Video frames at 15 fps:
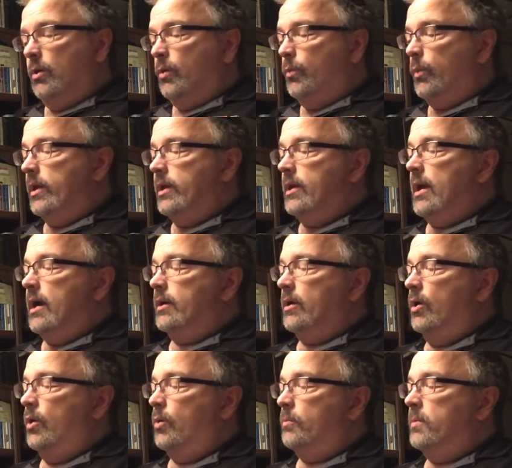When he got
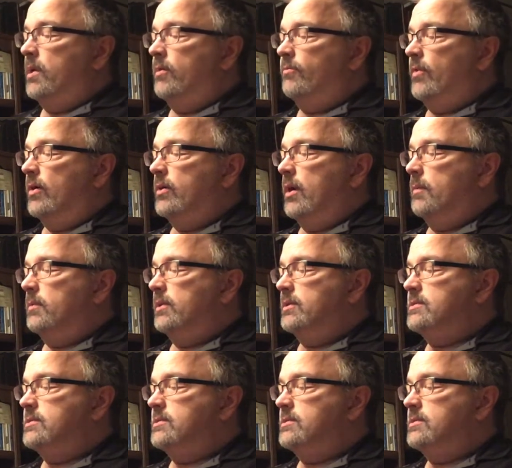home, he found Emily